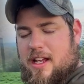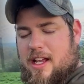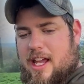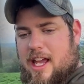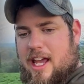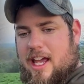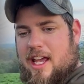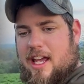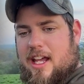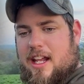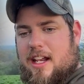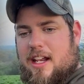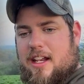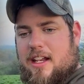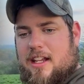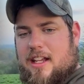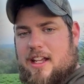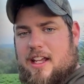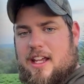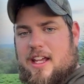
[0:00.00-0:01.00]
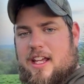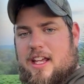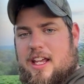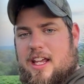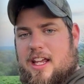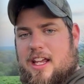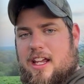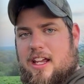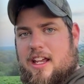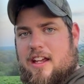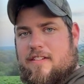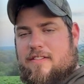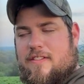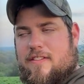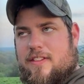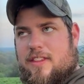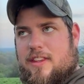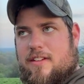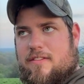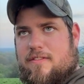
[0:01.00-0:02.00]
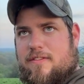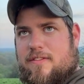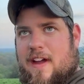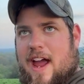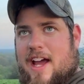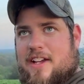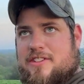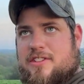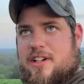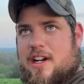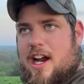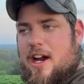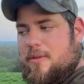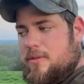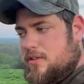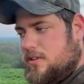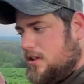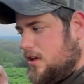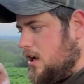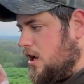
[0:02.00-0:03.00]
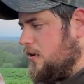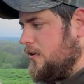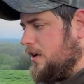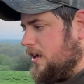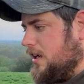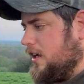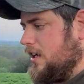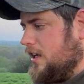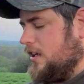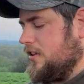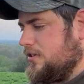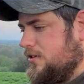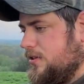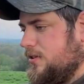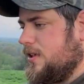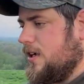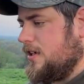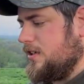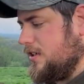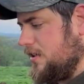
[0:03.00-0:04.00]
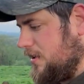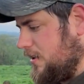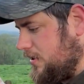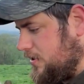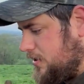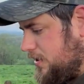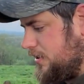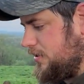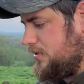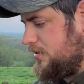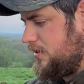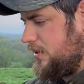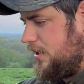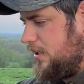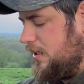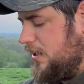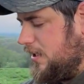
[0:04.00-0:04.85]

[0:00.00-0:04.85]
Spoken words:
and if the faster I was going, it started to just